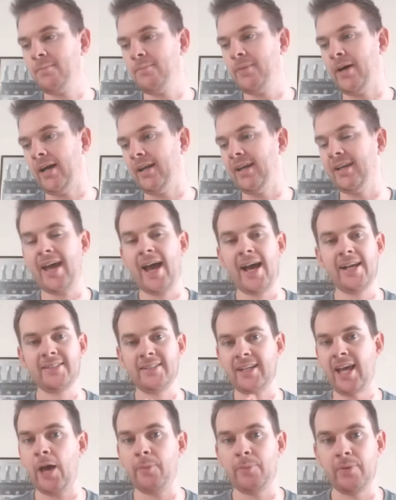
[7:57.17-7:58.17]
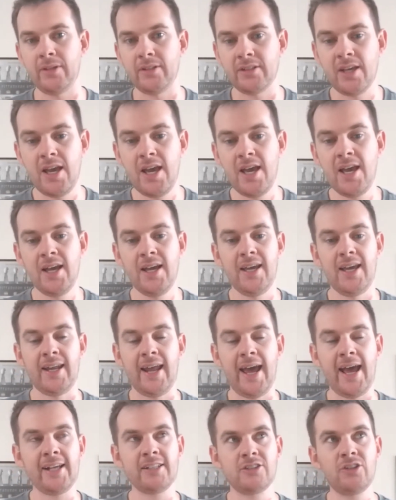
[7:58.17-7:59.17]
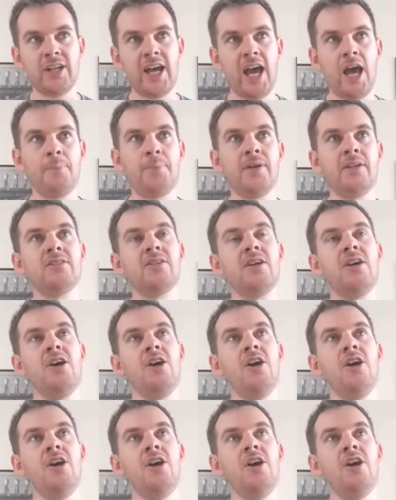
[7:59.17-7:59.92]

But it hasn't happened. It has not happened.